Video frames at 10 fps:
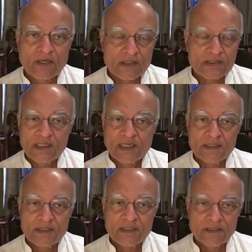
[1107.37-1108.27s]

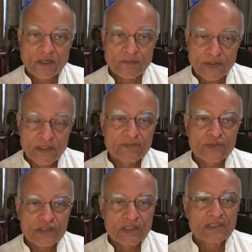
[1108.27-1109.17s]
standard operating
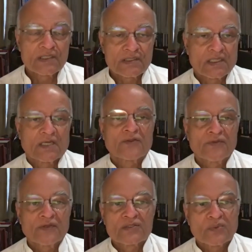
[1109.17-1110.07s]
procedures and other
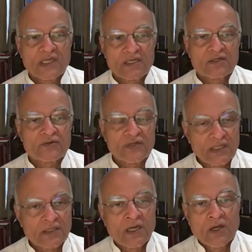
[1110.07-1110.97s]
things we had agreed
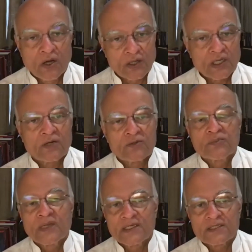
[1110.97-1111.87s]
on how to
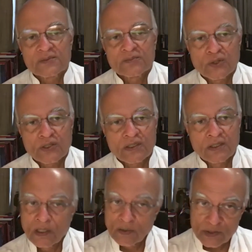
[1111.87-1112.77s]
manage the border,
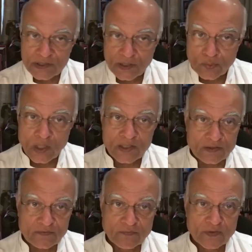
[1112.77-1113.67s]
which had worked
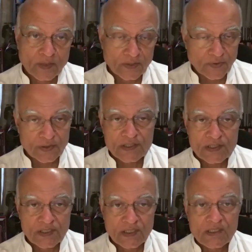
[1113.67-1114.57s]
for about 30
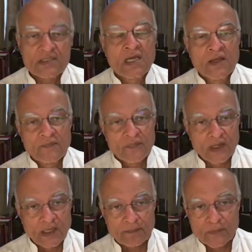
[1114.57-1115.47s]
years. They
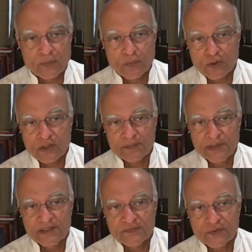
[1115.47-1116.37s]
kept the border
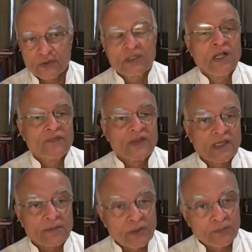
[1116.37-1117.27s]
peaceful. They
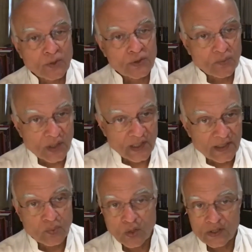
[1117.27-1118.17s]
kept the border where it
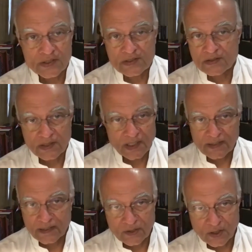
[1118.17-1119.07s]
was. The line
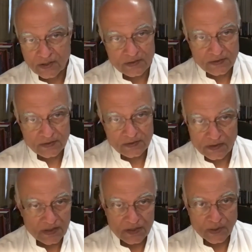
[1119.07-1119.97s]
had not, the
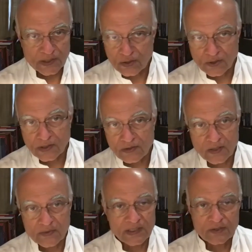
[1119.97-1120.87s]
situation on the ground
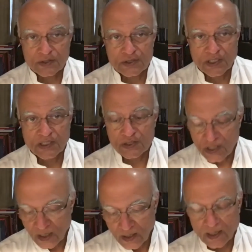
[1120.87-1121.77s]
had not changed
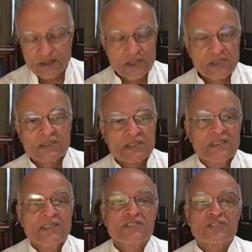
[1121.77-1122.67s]
until the
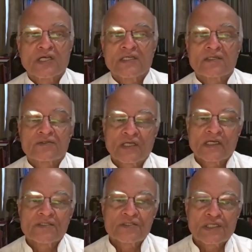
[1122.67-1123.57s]
Chinese tried
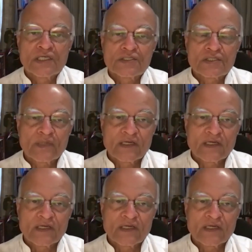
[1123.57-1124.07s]
to change it by